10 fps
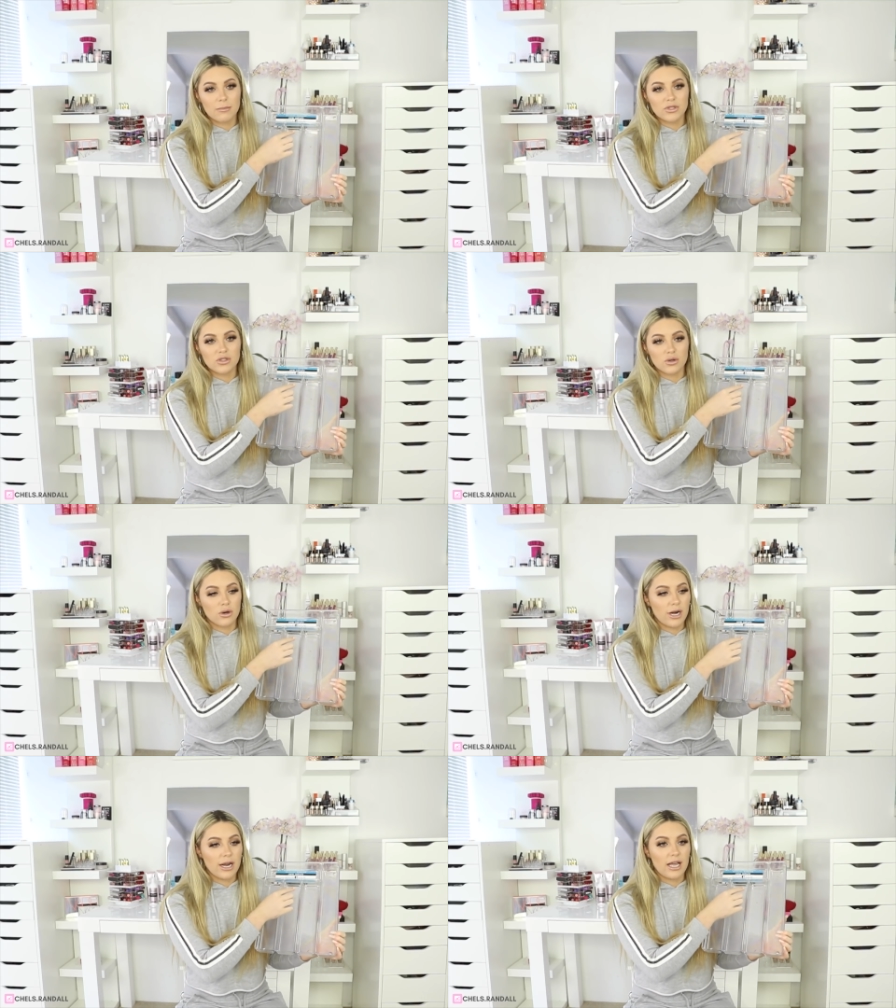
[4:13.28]

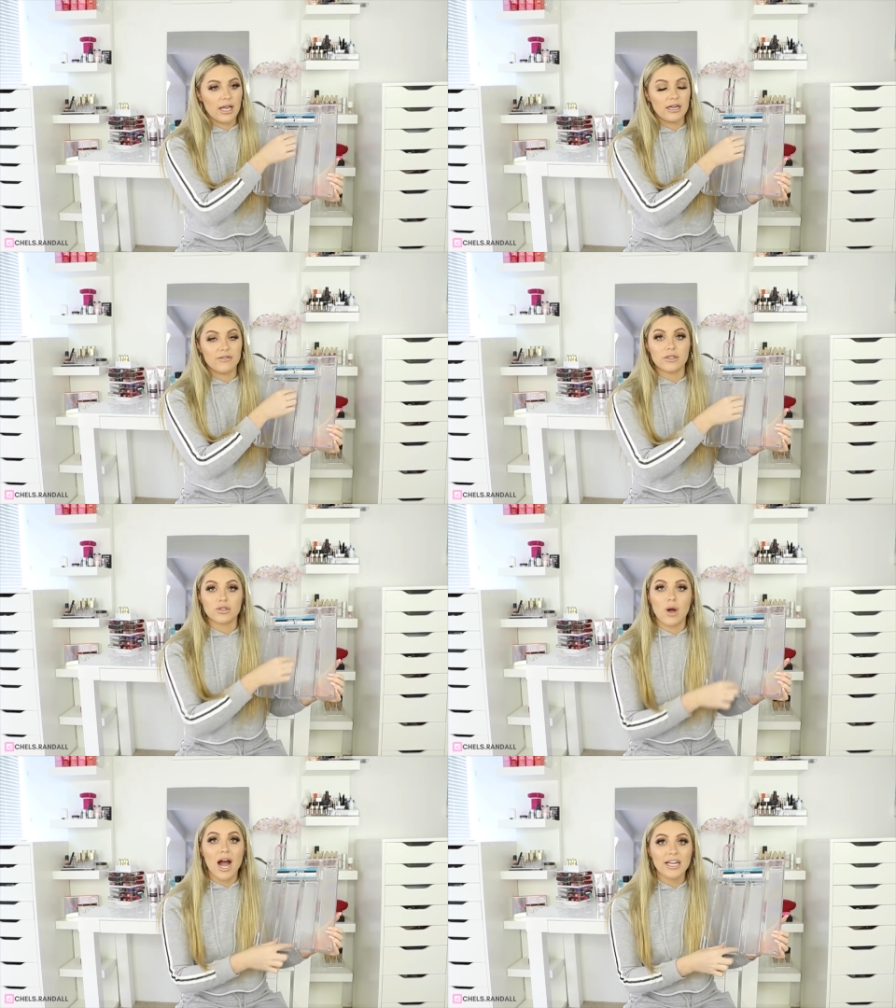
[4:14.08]
storing
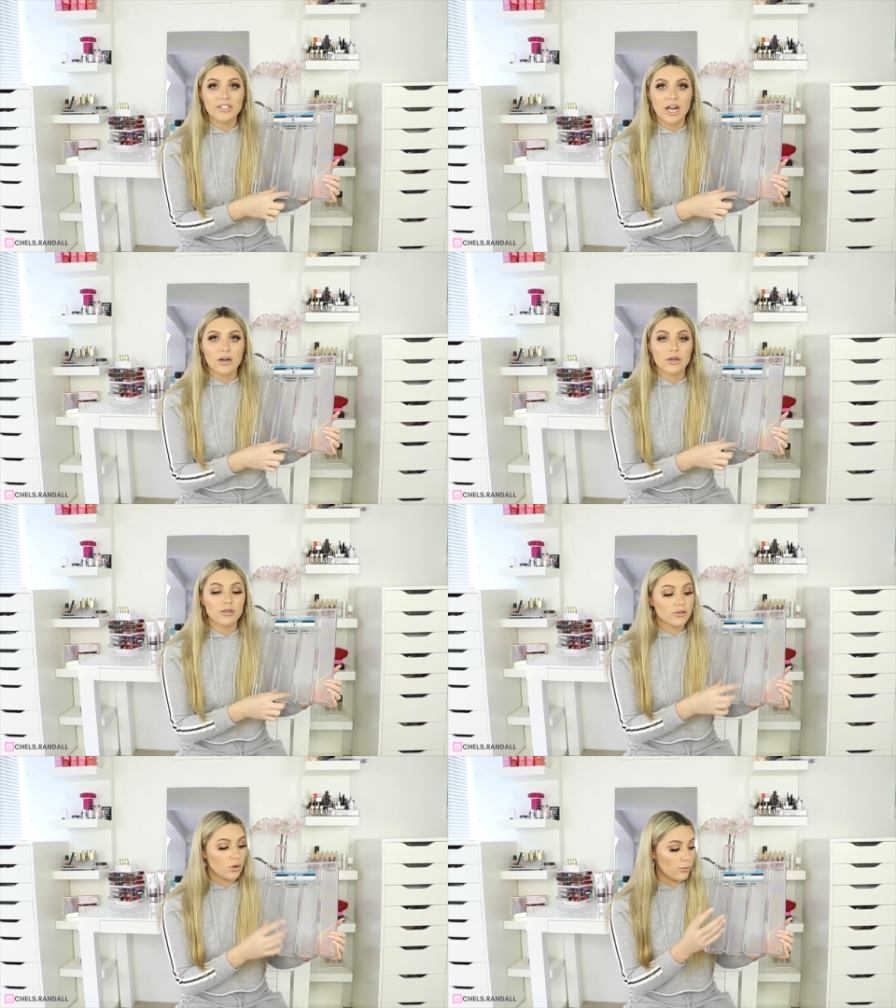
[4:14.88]
individual
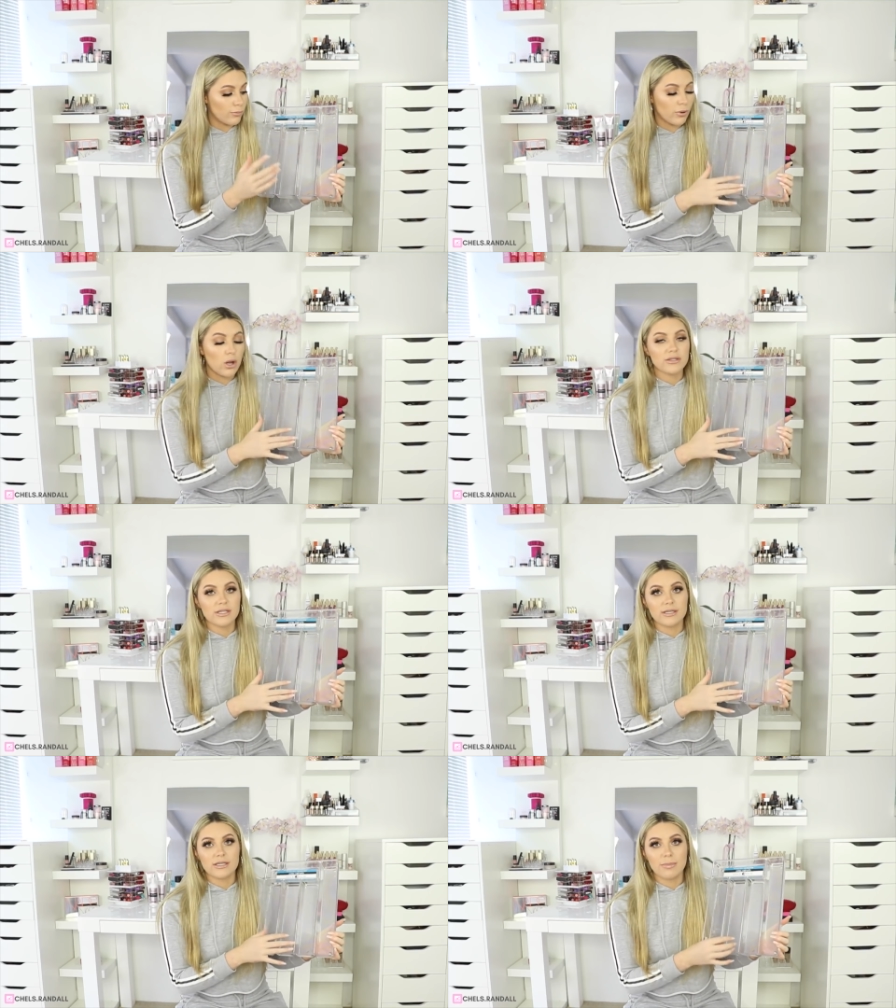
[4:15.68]
eyeshadows or bronzers.